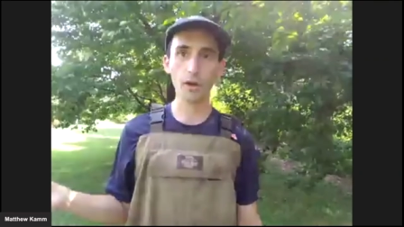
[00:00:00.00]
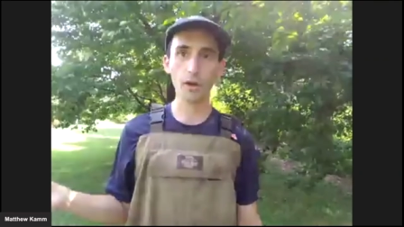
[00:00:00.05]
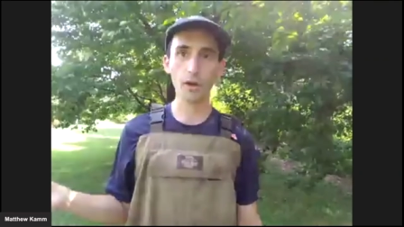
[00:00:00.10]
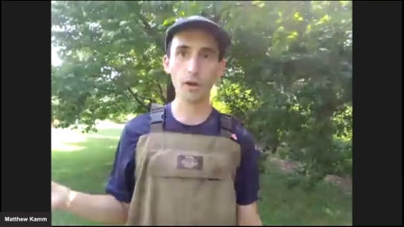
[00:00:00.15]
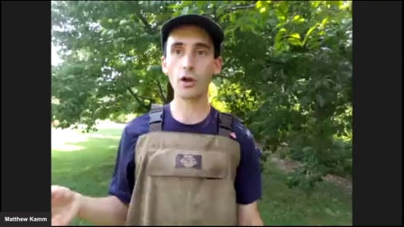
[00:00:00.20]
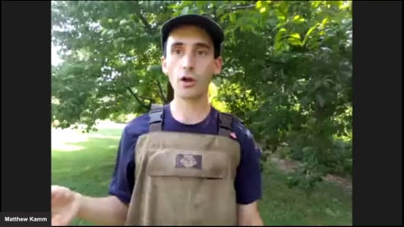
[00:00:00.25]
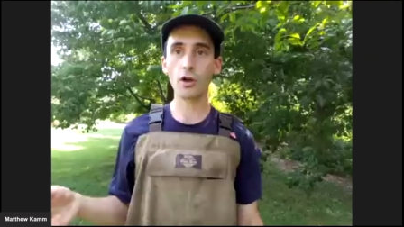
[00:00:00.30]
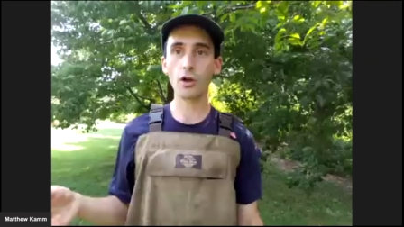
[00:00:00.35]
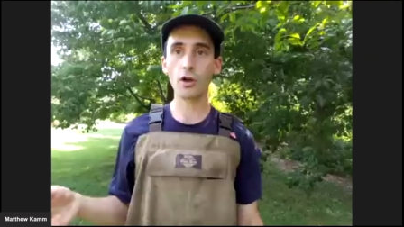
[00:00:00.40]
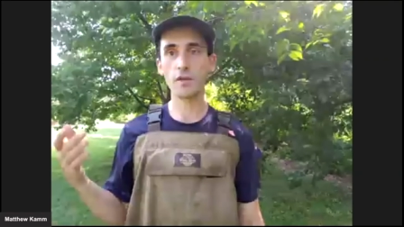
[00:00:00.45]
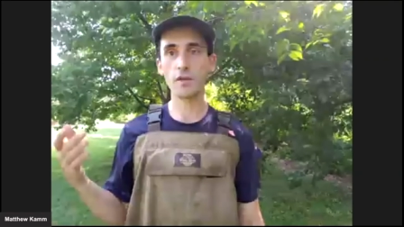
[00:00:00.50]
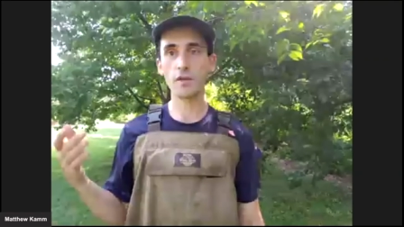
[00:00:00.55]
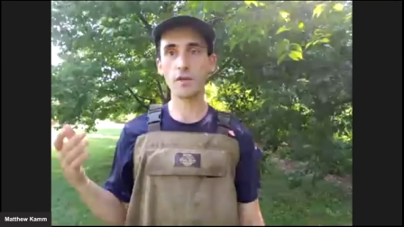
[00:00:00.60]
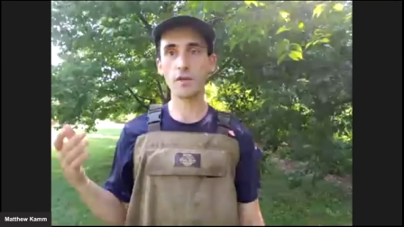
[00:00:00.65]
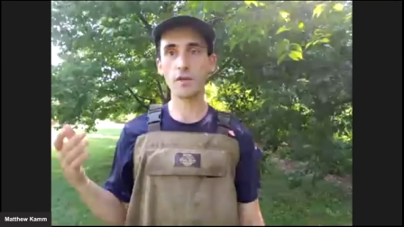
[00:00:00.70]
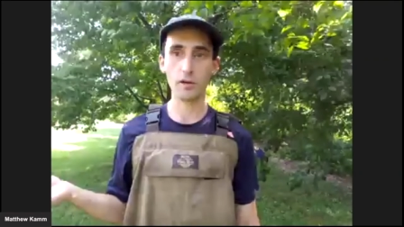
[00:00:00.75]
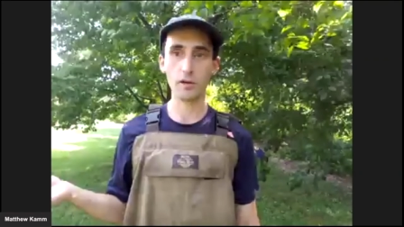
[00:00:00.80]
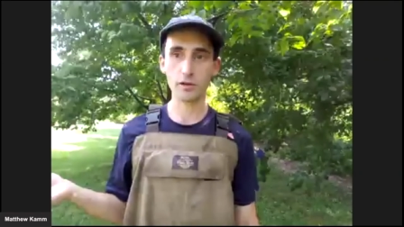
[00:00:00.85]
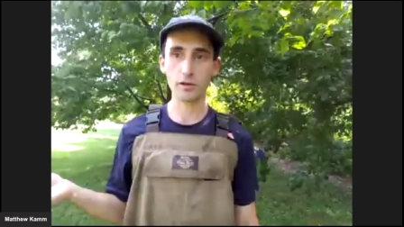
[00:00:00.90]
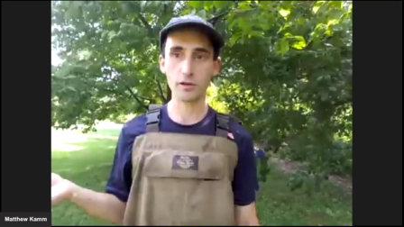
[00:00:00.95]
we found
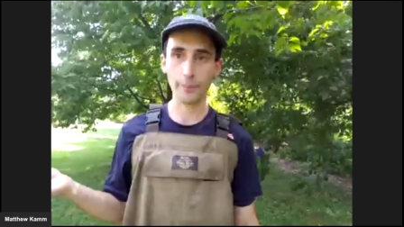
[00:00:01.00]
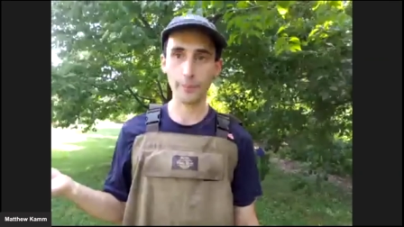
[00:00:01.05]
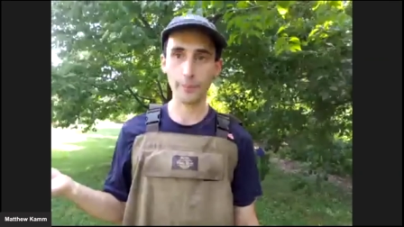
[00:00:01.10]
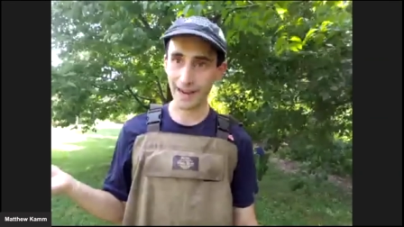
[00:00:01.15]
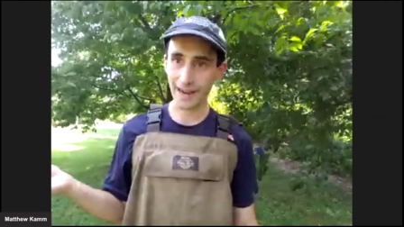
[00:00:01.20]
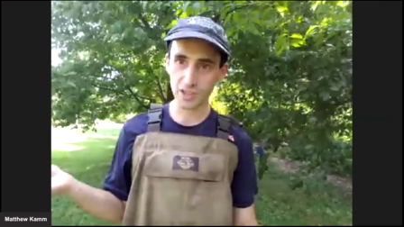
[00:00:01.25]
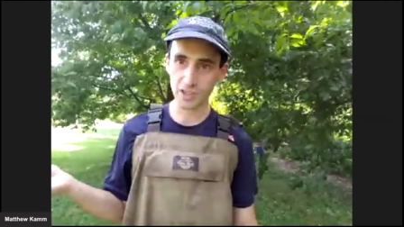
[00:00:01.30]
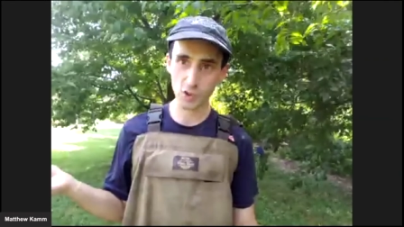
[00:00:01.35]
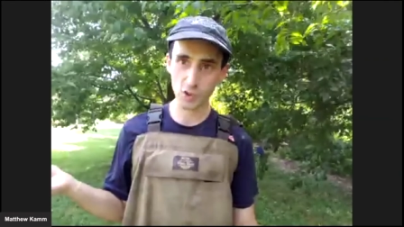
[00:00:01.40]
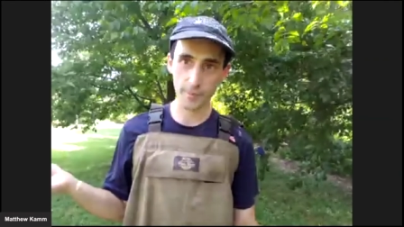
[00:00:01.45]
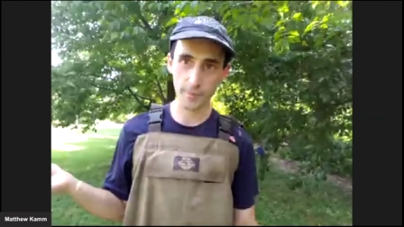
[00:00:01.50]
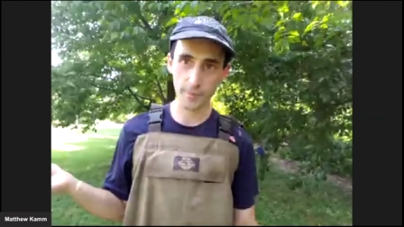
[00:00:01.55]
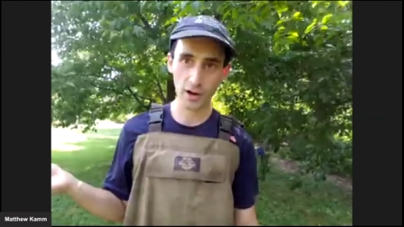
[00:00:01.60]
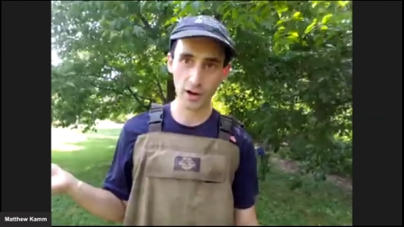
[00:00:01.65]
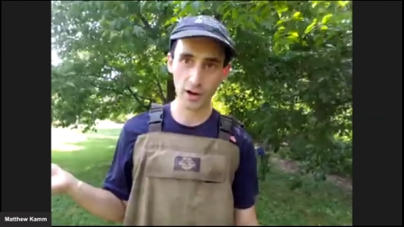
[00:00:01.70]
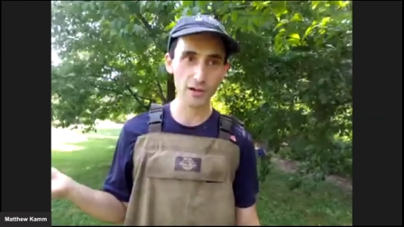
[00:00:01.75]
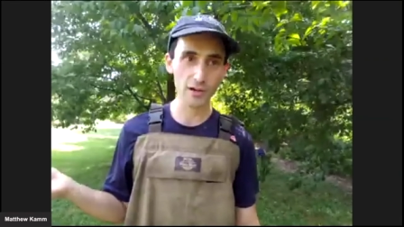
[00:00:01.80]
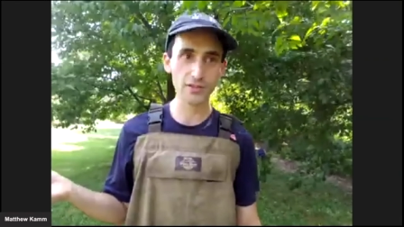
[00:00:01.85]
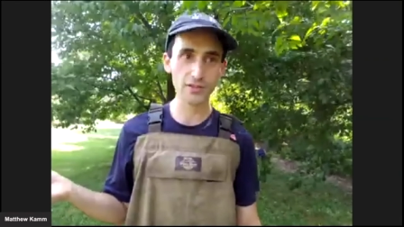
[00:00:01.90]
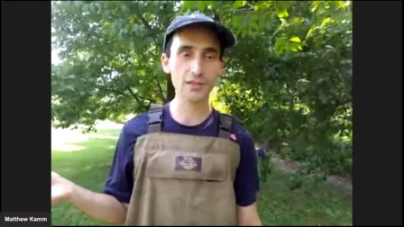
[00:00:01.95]
back
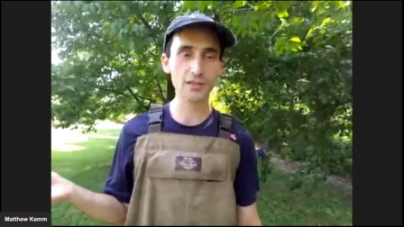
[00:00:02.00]
swimmers,